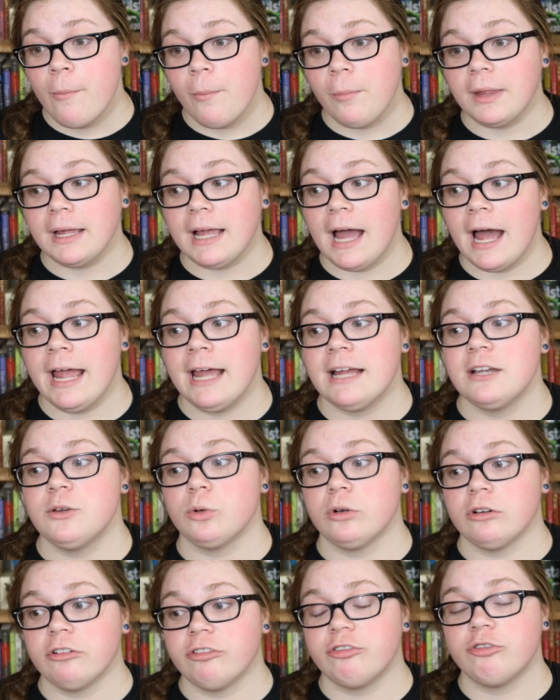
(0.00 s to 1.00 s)
Like, I had to
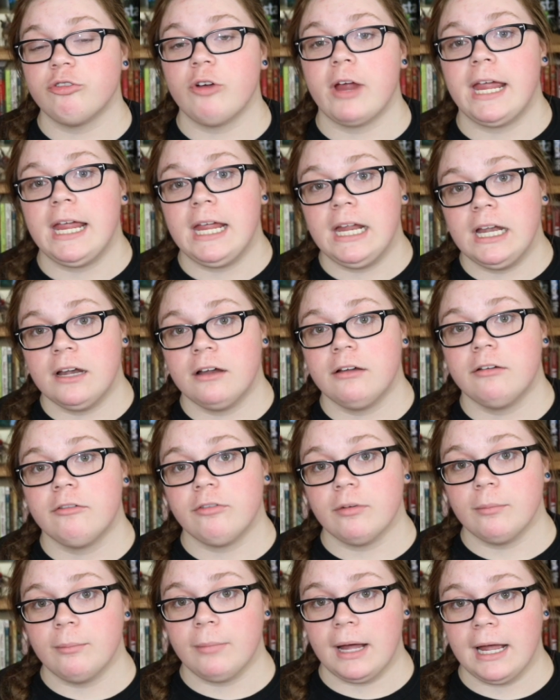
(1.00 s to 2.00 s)
refrain
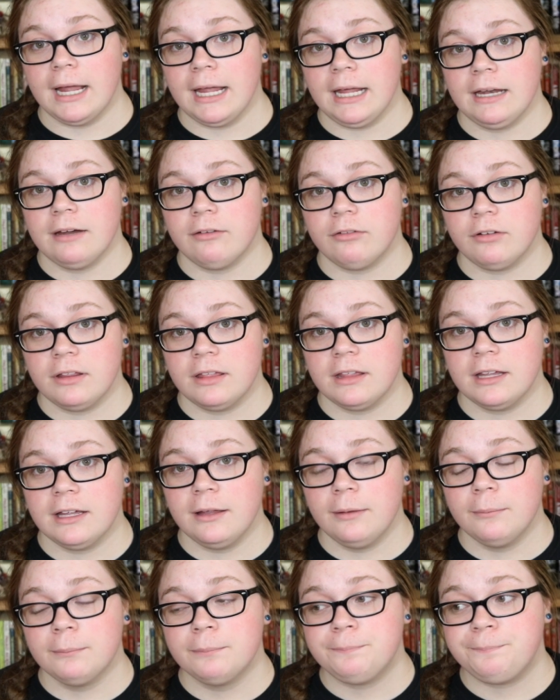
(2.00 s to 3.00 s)
from buying
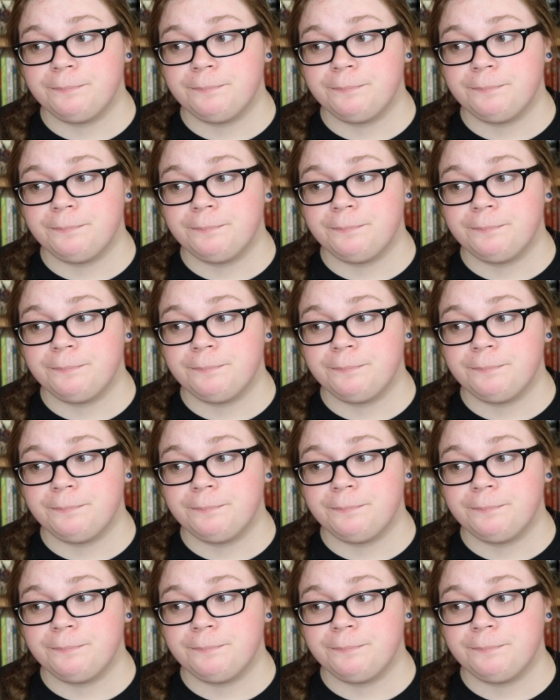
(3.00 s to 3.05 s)
everything.